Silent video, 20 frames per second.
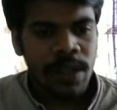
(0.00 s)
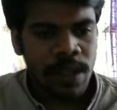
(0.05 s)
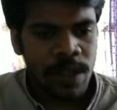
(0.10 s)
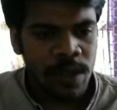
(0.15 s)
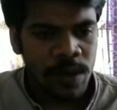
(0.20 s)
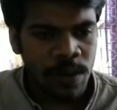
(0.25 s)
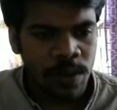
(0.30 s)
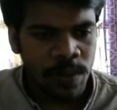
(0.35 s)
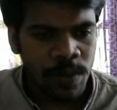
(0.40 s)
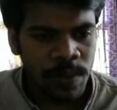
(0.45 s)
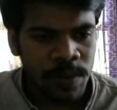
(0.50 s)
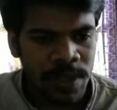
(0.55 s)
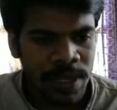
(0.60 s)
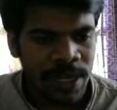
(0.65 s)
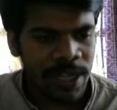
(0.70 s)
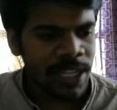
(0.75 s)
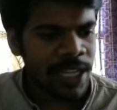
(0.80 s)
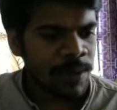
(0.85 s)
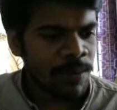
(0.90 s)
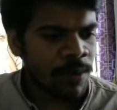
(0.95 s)
So
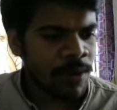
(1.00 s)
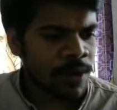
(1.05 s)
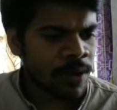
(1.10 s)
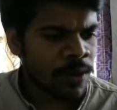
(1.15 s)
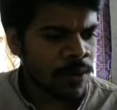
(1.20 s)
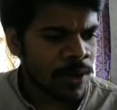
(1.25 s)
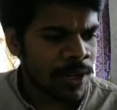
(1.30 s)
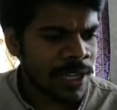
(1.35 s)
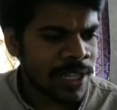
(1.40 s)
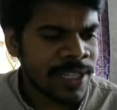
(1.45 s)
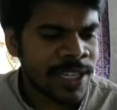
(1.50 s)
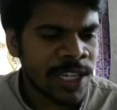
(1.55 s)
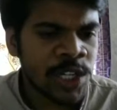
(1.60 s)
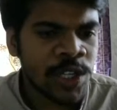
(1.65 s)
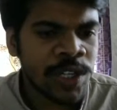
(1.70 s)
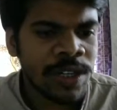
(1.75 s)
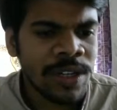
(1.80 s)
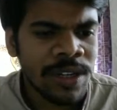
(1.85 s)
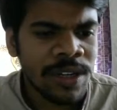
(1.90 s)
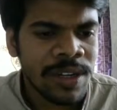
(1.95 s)
that is about today's
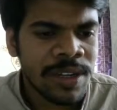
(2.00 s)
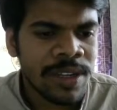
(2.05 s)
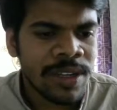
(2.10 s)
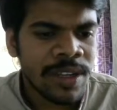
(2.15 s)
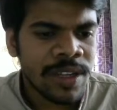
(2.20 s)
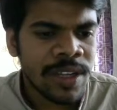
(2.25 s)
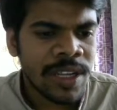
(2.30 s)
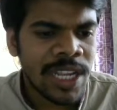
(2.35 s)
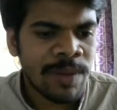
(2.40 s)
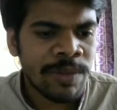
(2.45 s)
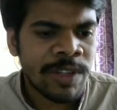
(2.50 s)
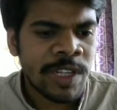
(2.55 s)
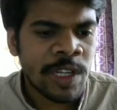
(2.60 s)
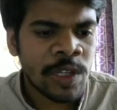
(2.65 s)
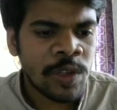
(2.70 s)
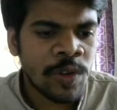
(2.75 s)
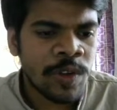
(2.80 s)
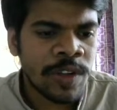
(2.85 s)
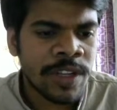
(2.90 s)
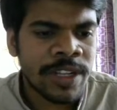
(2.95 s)
session.
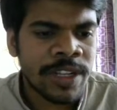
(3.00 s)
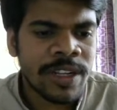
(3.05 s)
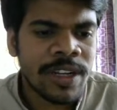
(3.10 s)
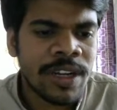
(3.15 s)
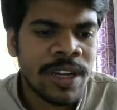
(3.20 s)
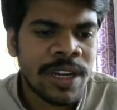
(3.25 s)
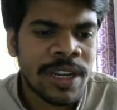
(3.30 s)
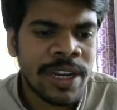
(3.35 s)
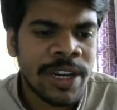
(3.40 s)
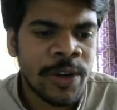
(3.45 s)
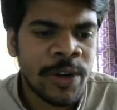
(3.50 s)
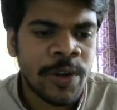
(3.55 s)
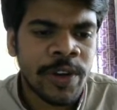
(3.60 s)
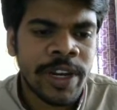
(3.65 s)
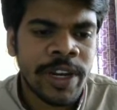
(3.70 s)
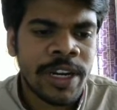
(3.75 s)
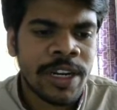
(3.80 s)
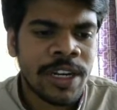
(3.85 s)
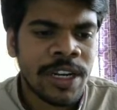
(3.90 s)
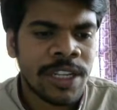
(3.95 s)
MCQs on
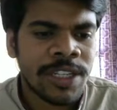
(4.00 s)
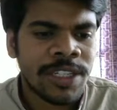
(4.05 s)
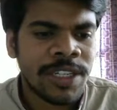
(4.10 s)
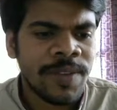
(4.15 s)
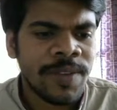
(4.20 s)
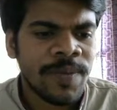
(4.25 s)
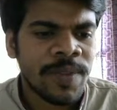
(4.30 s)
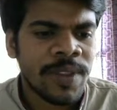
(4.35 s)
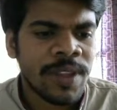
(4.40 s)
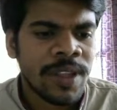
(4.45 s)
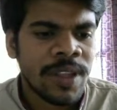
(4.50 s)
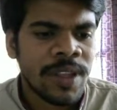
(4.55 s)
endocrinology.